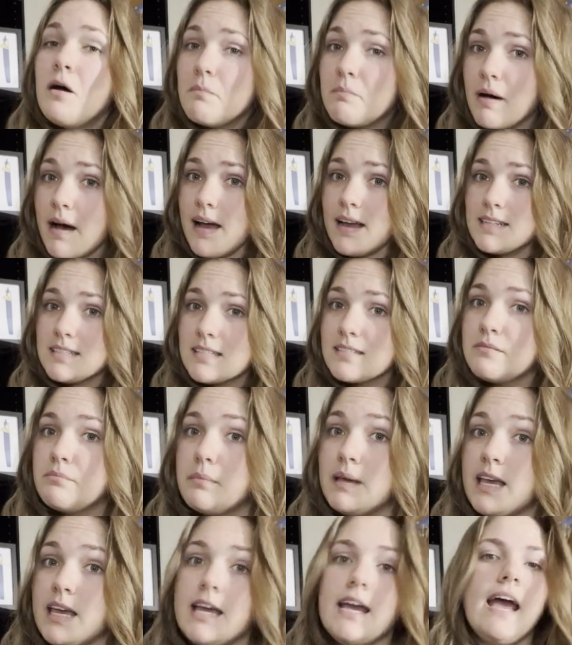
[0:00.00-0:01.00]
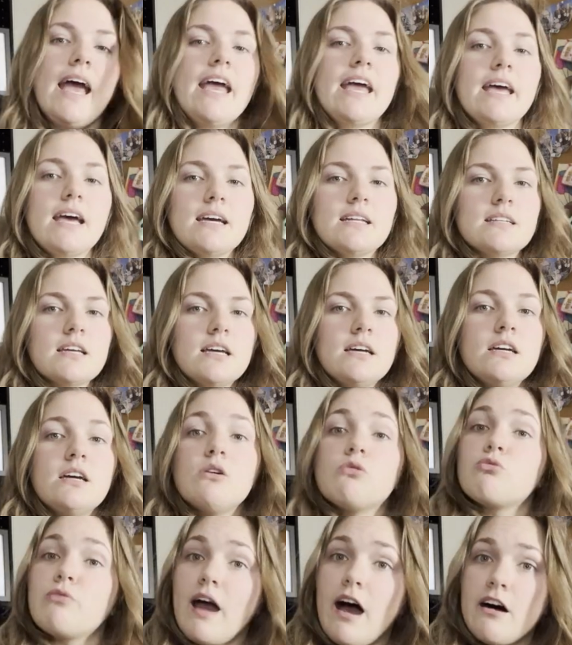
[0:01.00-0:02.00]
But me and
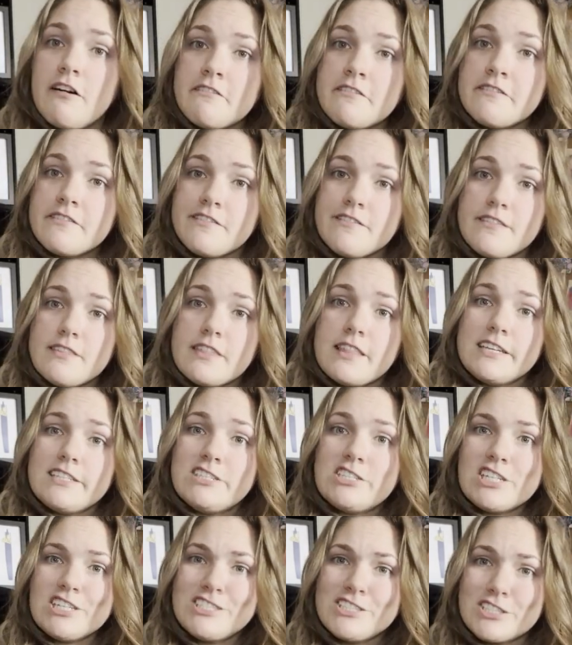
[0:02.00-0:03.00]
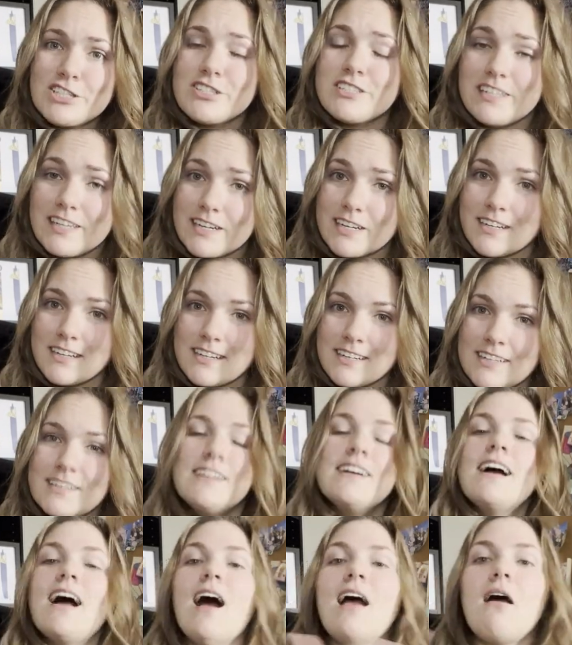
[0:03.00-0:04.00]
Ralph the Ginger Deer
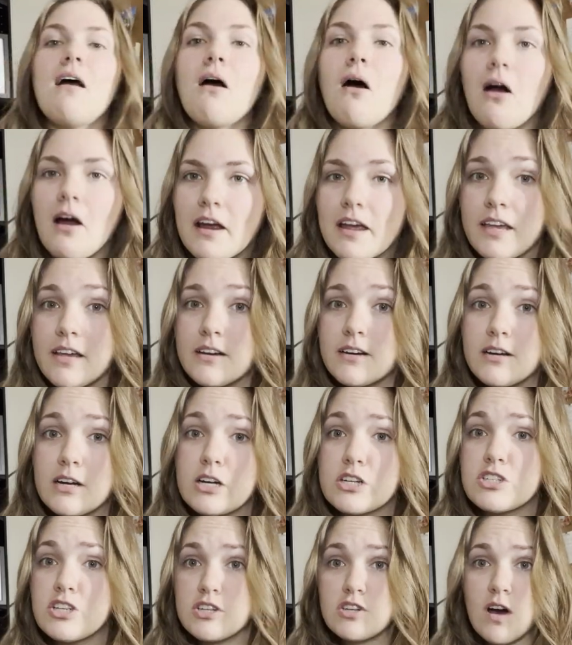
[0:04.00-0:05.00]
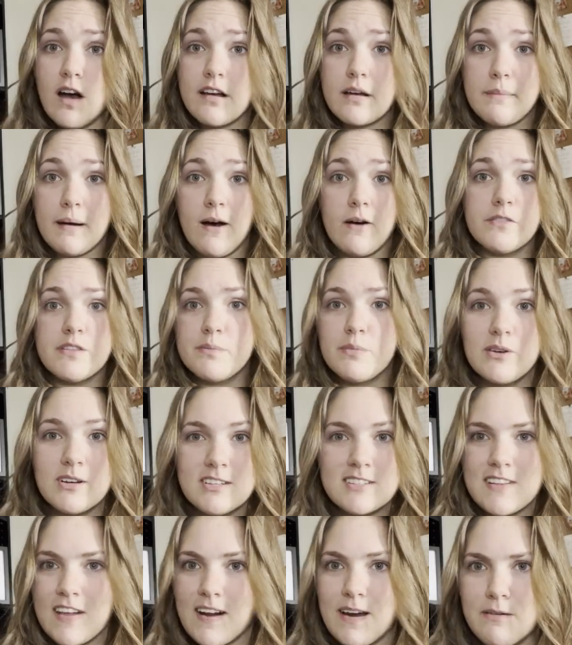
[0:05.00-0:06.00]
are here to talk about the
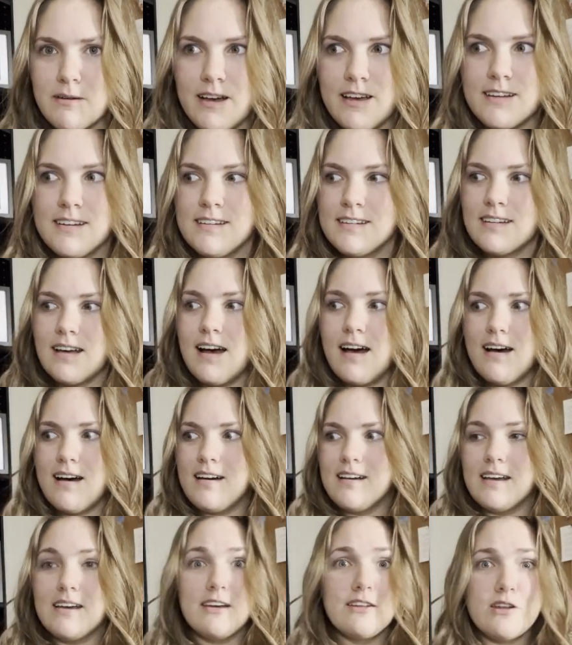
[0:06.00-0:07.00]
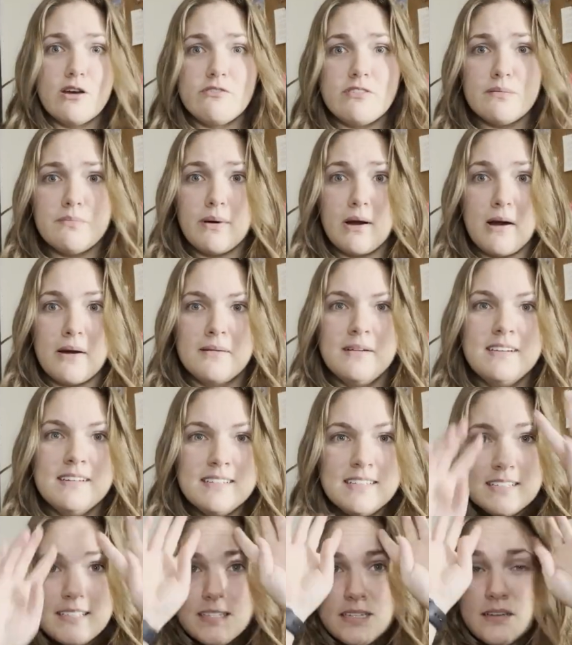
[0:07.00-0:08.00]
books that I read in November.
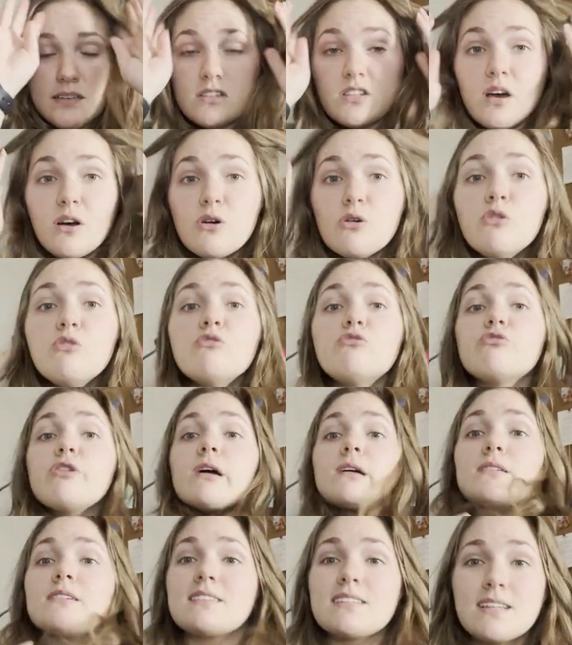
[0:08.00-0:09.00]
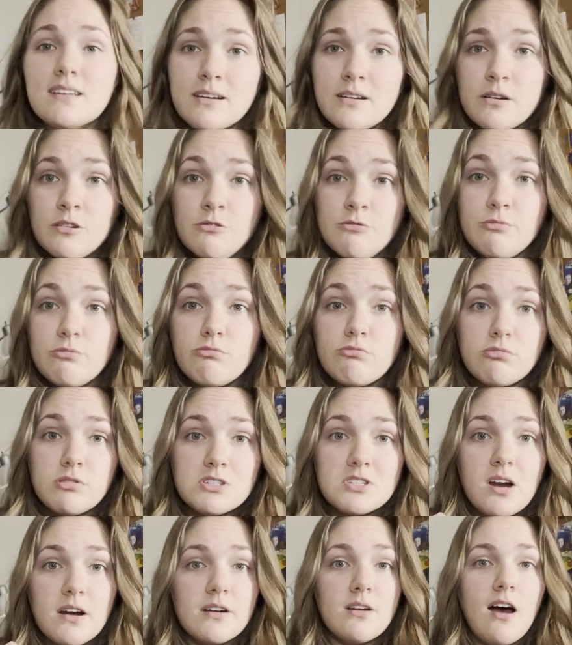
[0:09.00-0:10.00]
So first, we're
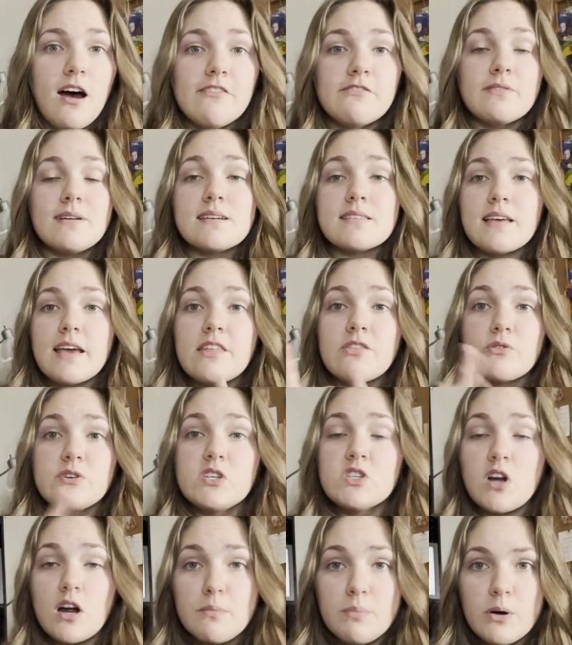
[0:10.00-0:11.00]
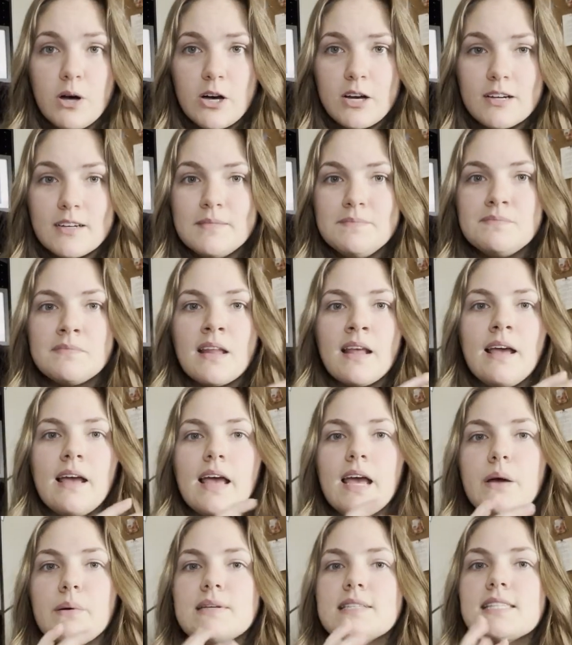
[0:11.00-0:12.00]
starting off with a 3-star book.
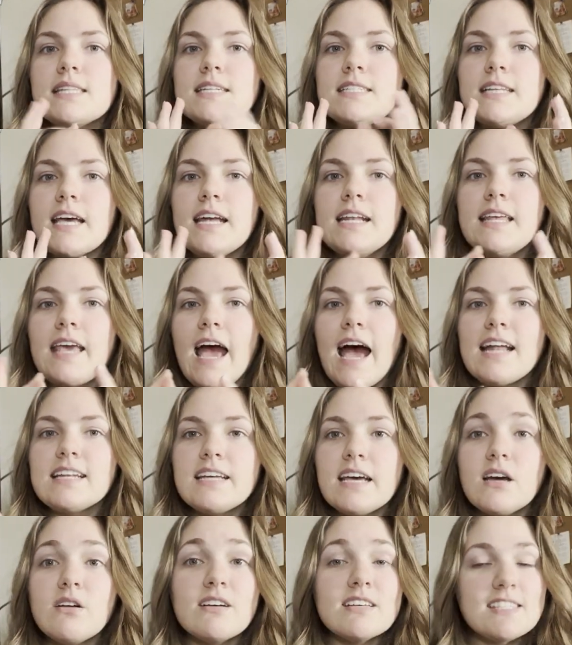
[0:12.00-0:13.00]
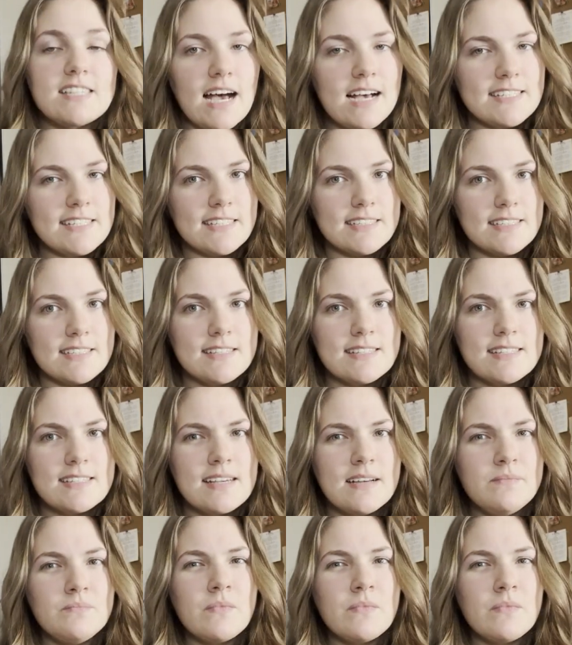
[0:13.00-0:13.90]
It was The Dead Cattail Assassins.